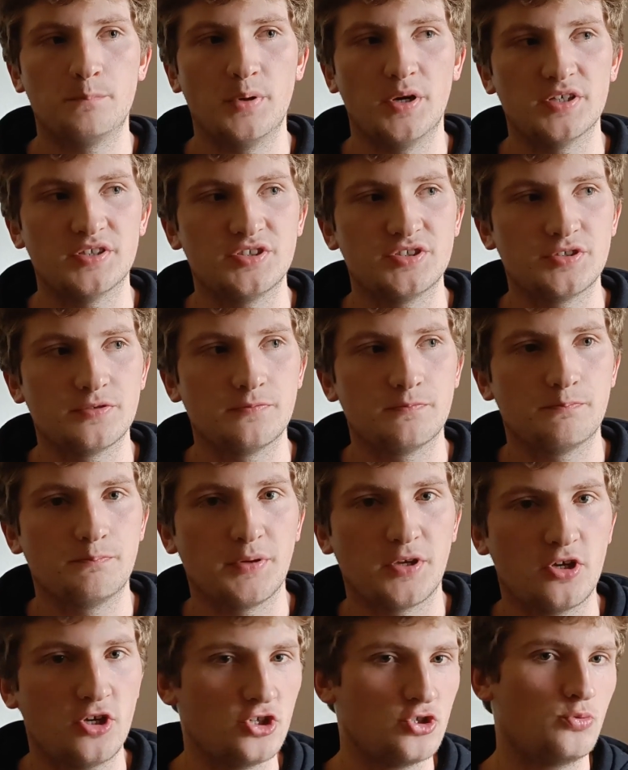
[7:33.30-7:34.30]
but
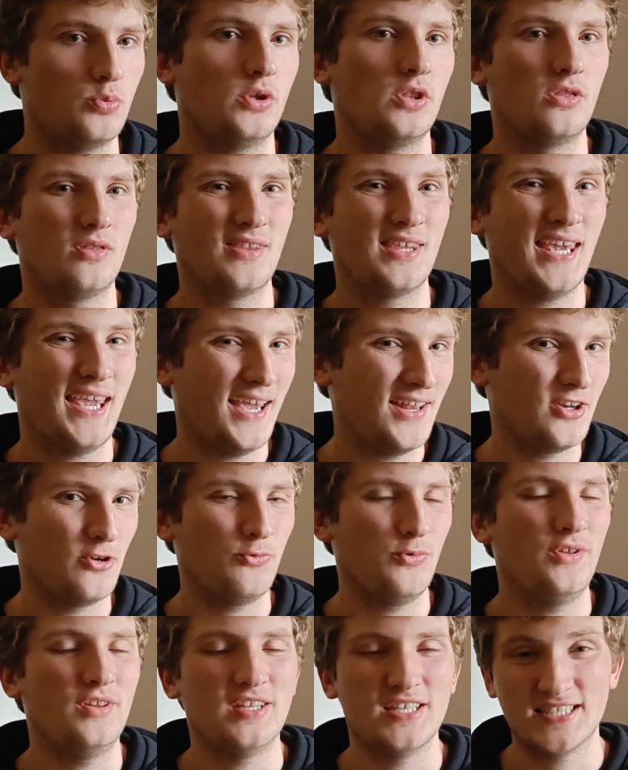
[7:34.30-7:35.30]
because we
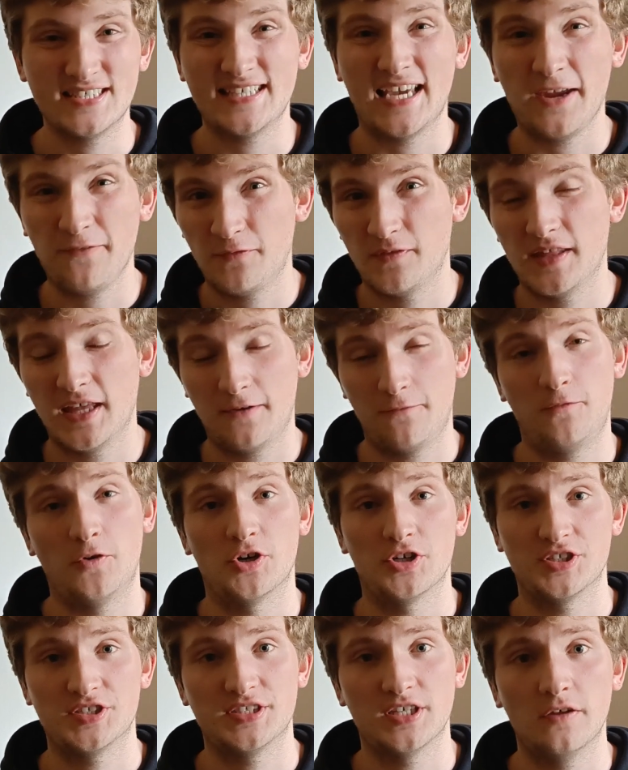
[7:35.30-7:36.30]
cannot really decipher that for
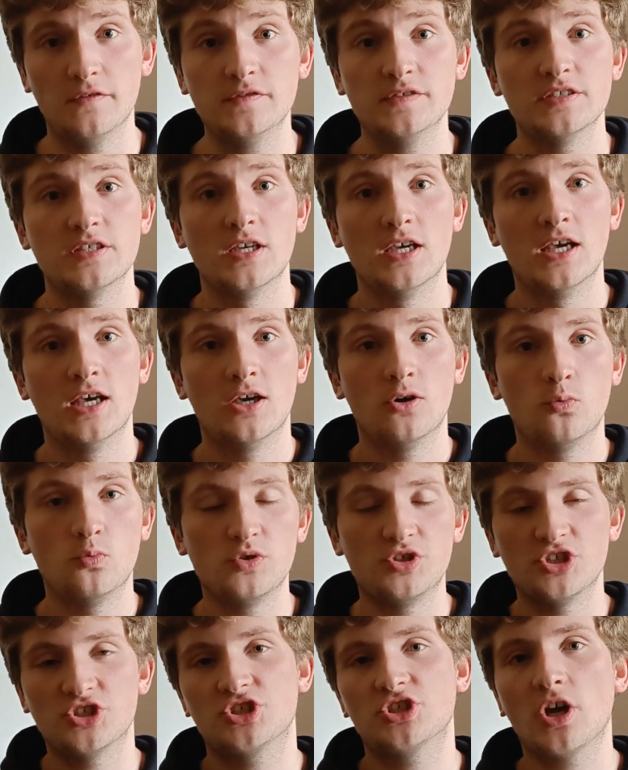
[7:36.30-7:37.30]
ourselves,
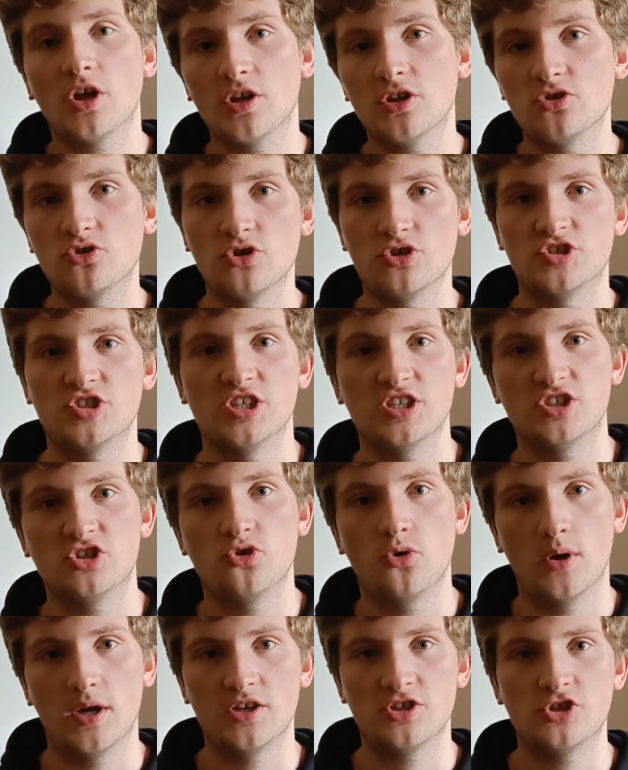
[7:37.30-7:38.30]
we just got into a
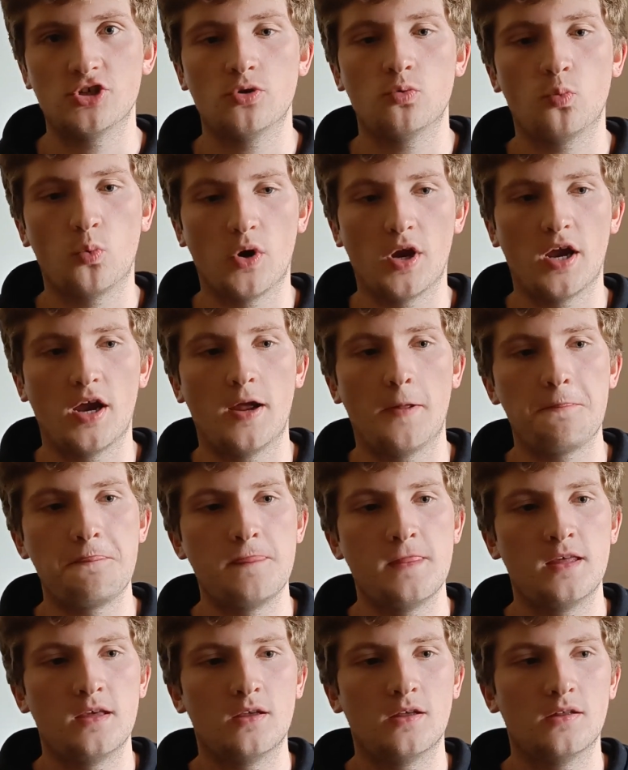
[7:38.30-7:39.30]
situation where
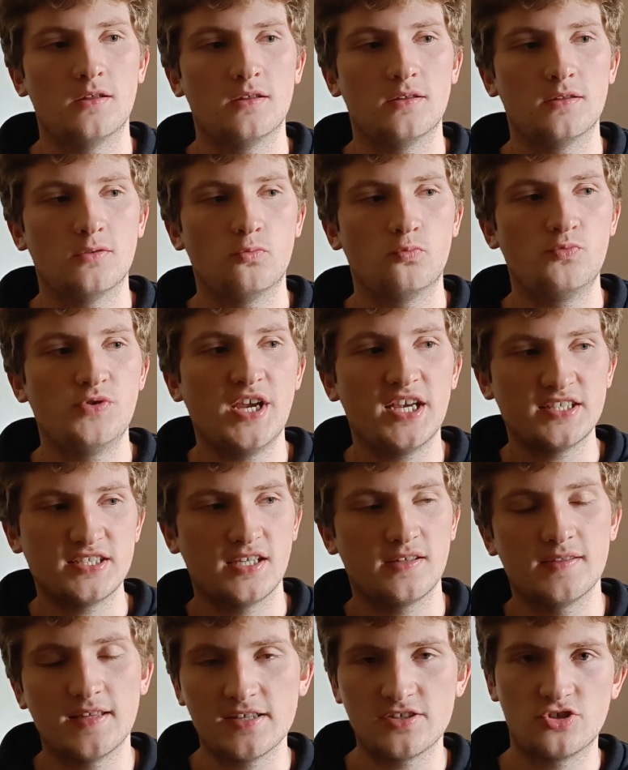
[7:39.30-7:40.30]

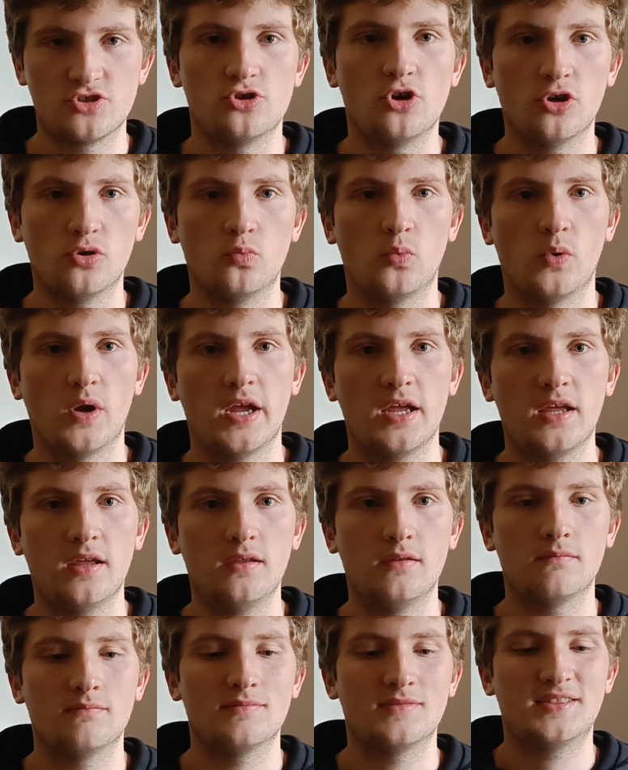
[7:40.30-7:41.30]
reacting that certain
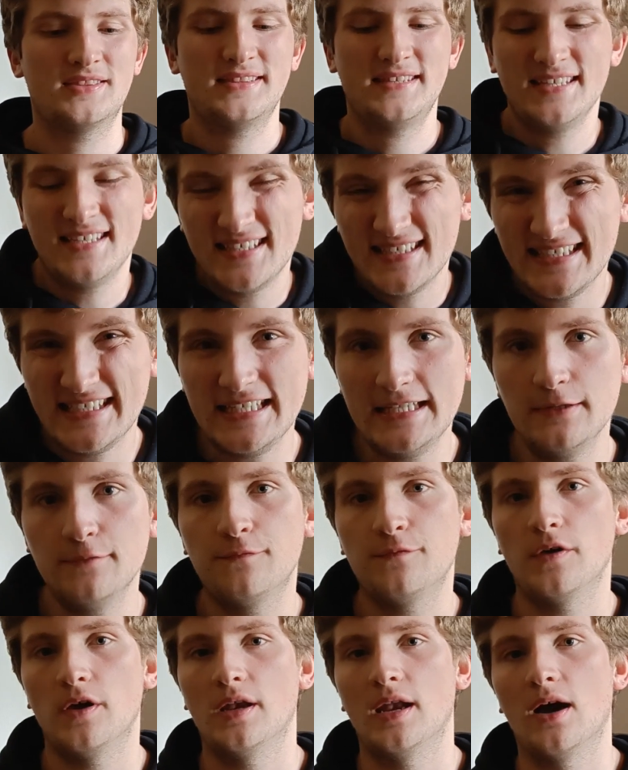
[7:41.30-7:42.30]
way did
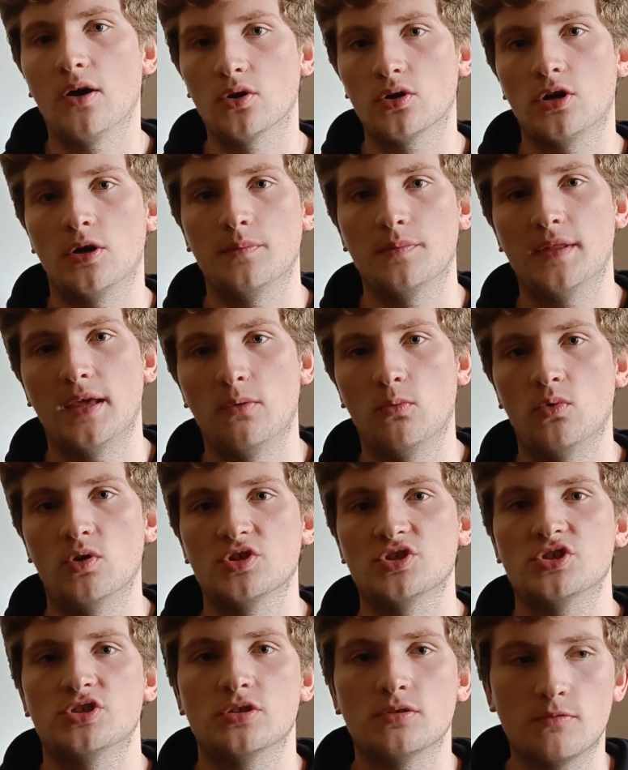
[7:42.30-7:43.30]
leave an outcome that
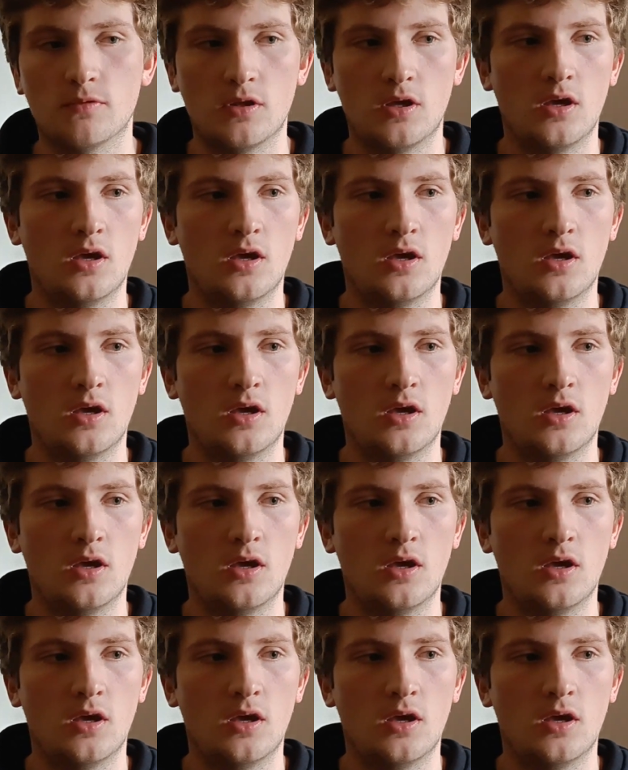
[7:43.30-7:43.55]
was